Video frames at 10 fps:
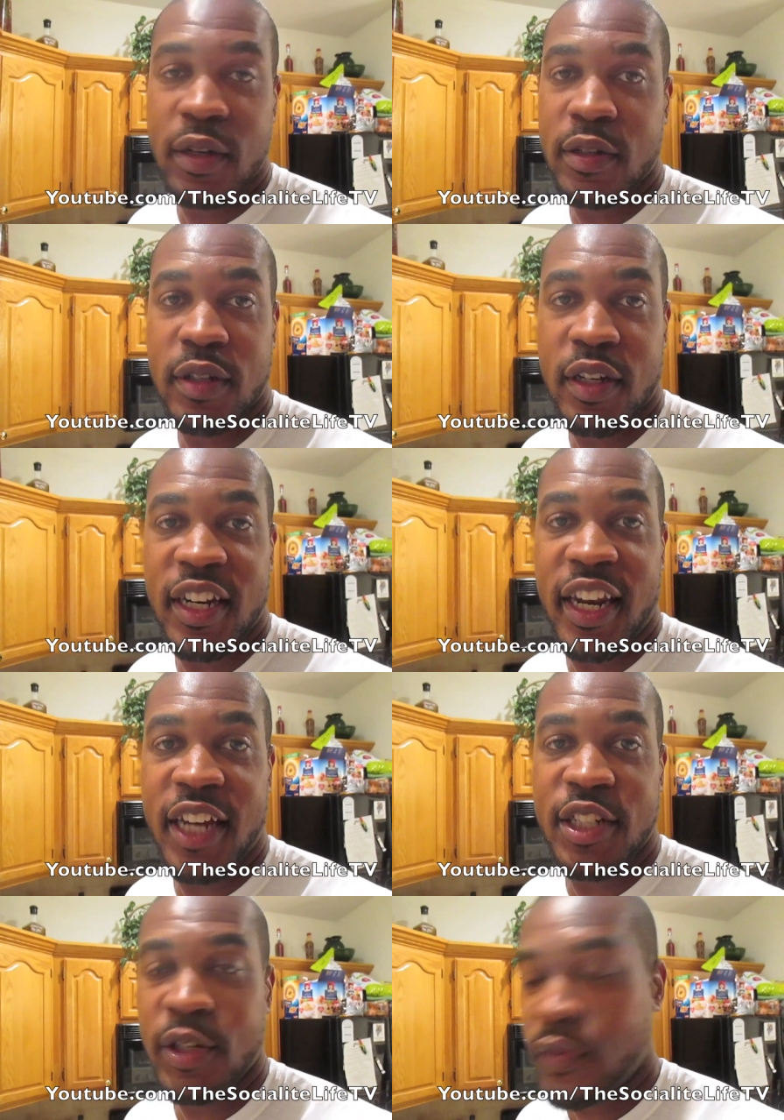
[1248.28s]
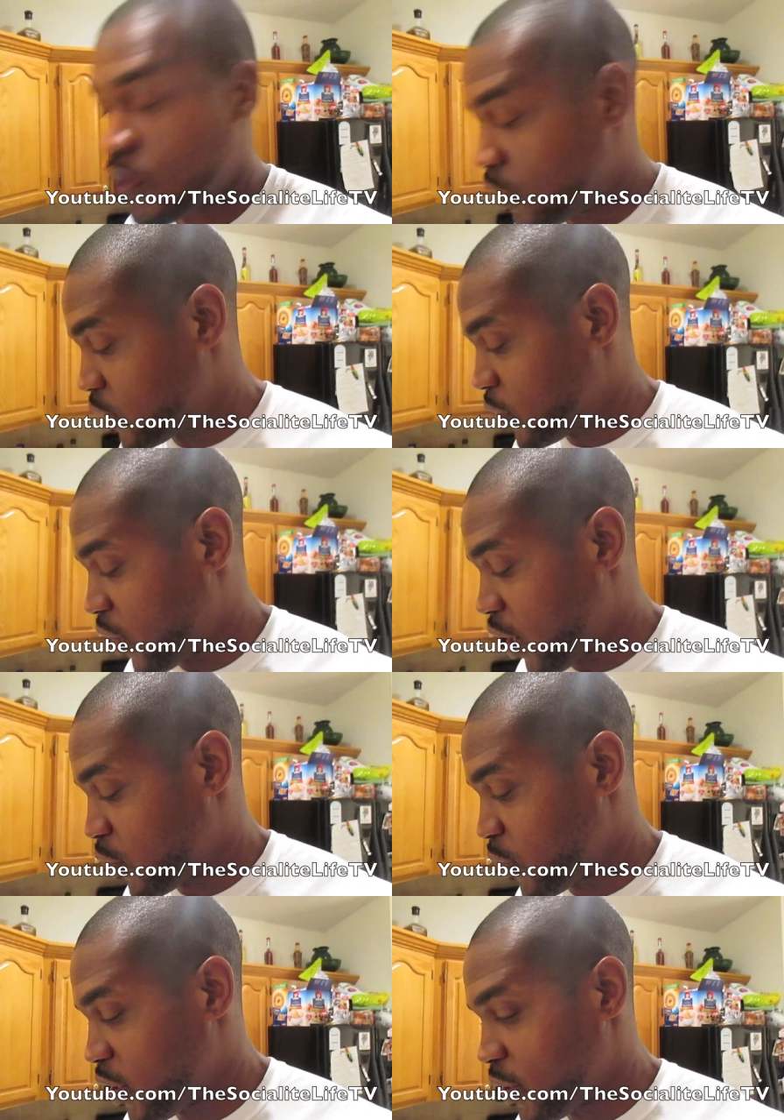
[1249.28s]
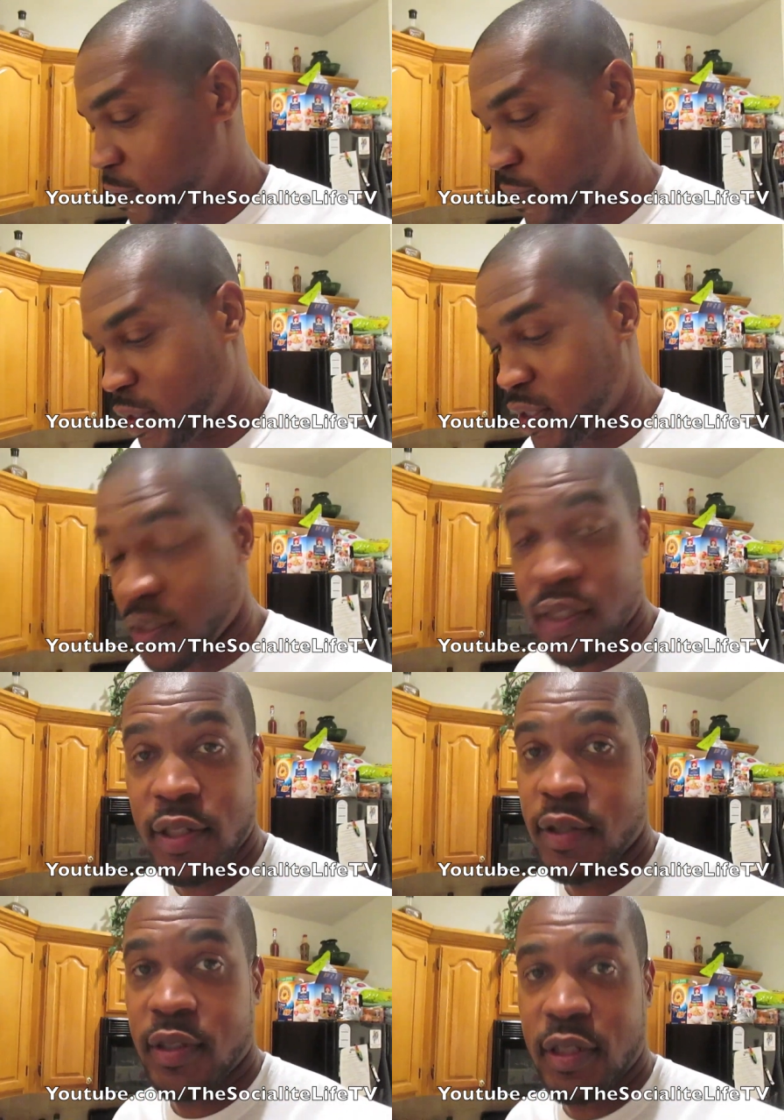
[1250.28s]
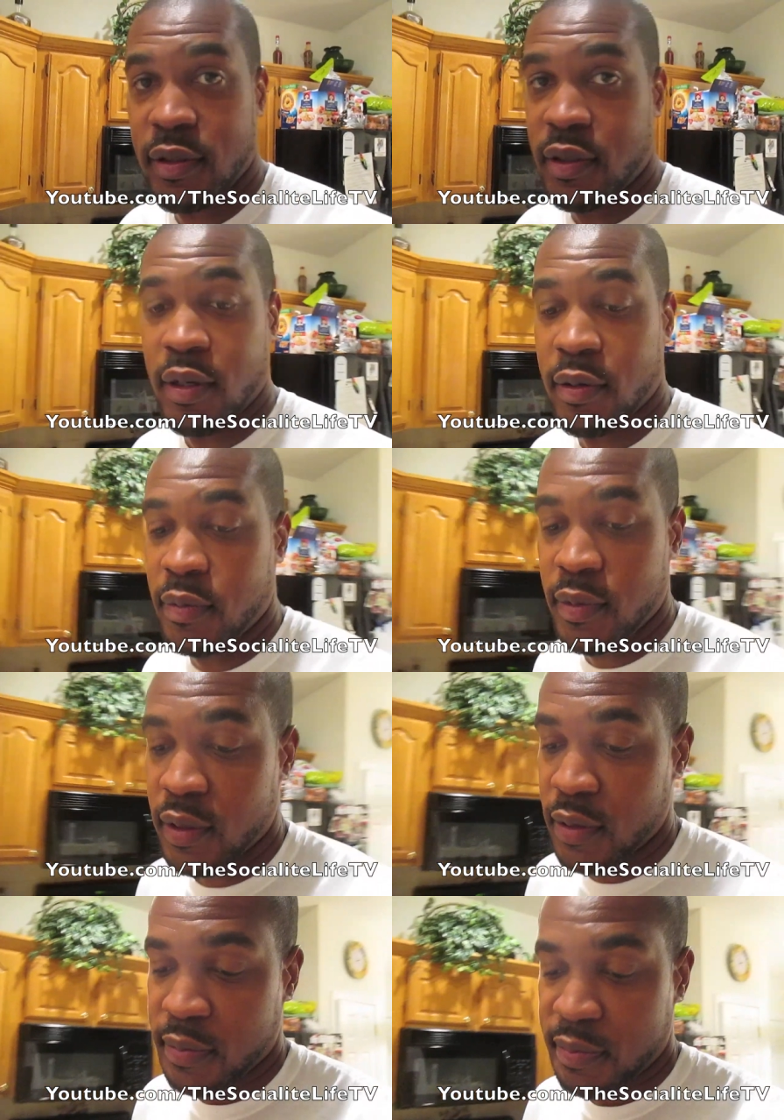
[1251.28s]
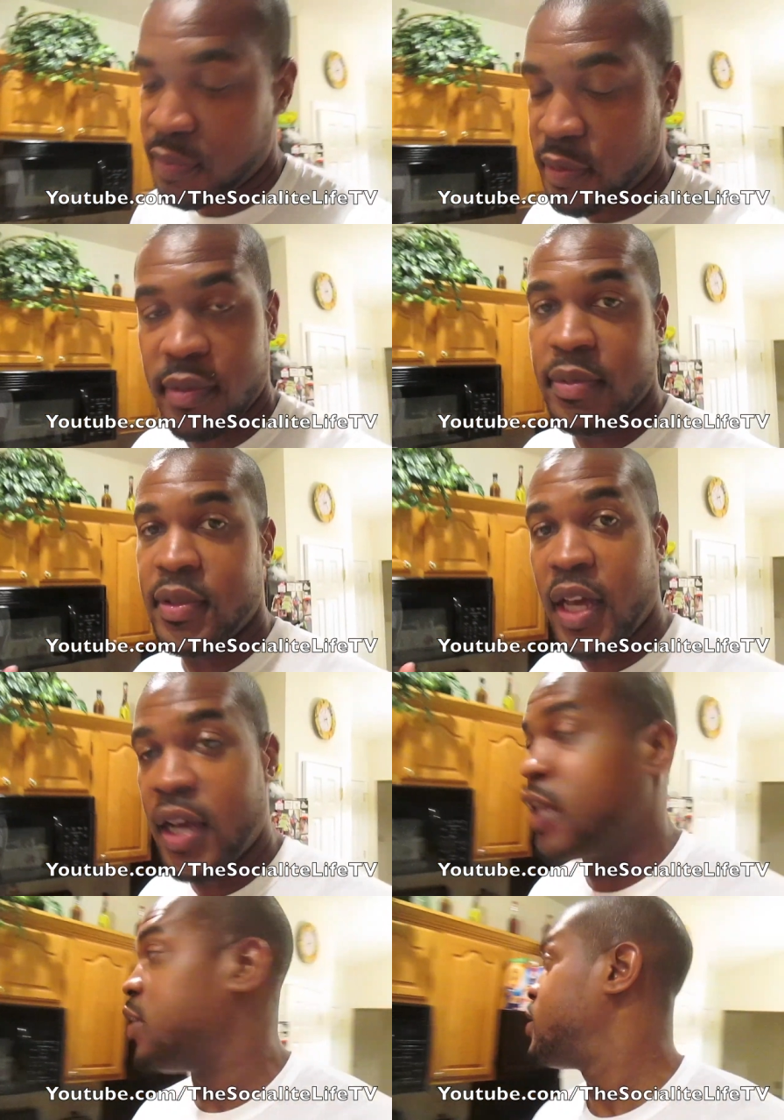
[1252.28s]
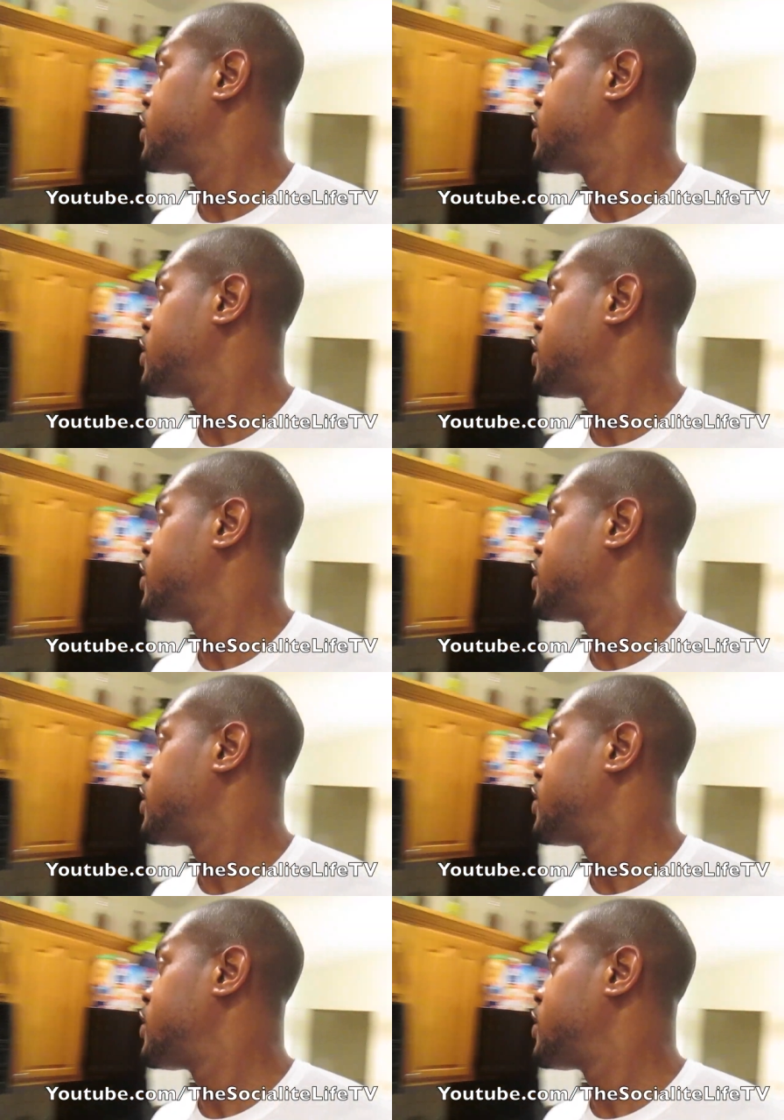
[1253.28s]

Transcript: you're looking to next year for doing something for Halloween. Because this year's, you know, done